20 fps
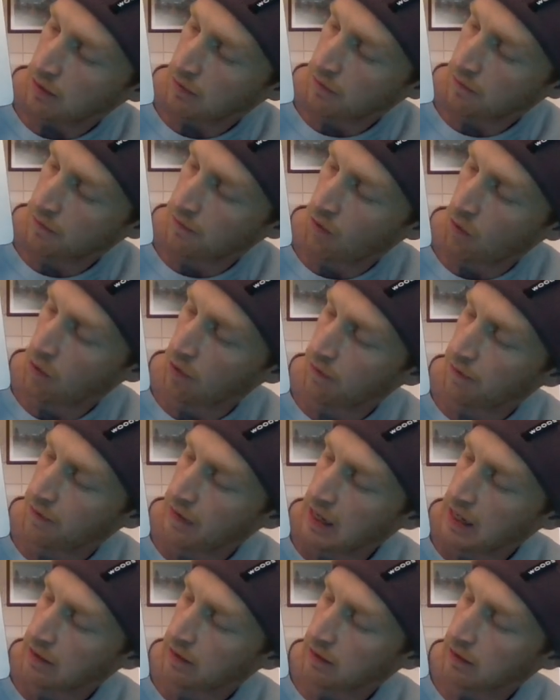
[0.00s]
4
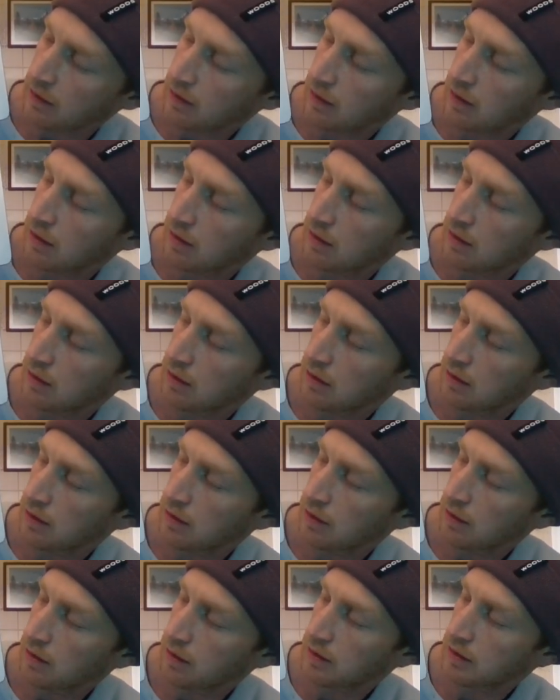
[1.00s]
feet.
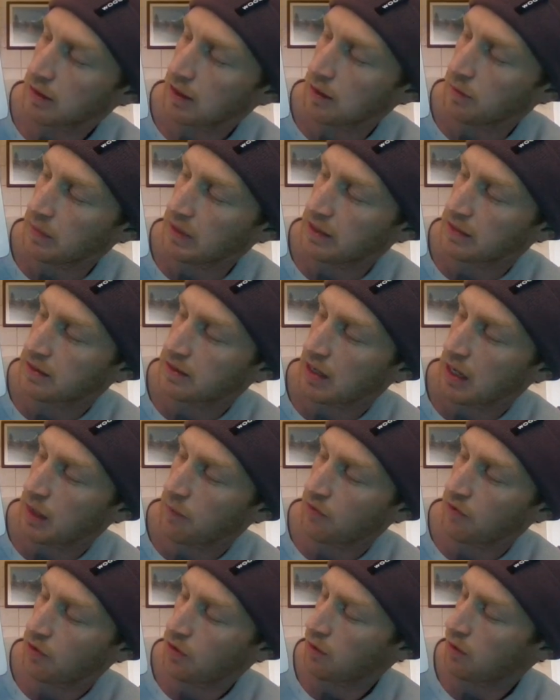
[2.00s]
It's going to be the same
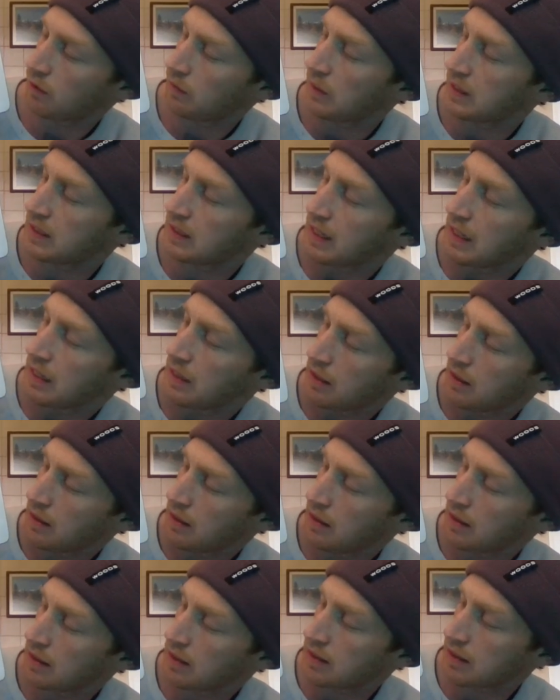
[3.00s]
for those ones.
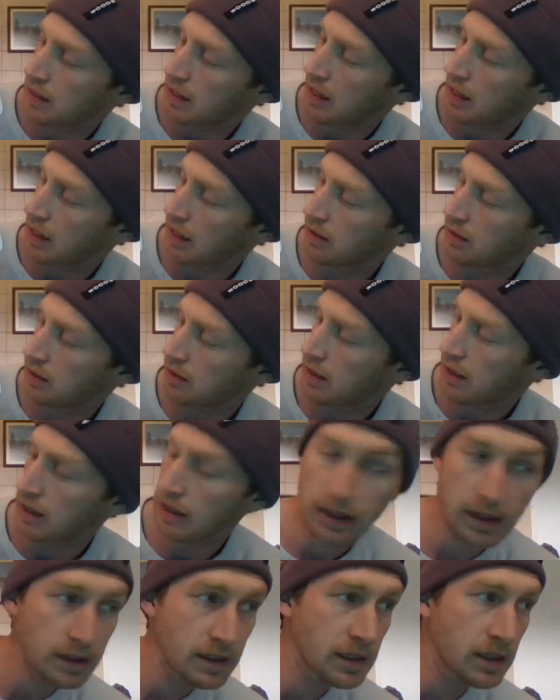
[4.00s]
This diagonal
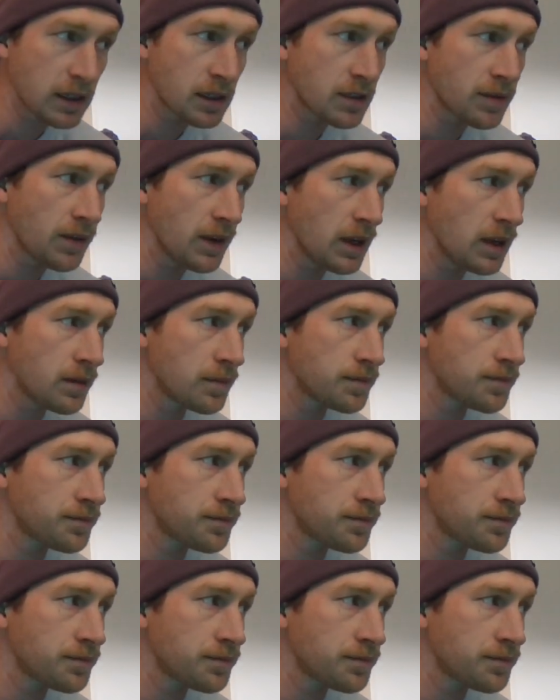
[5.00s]
line is 6 feet.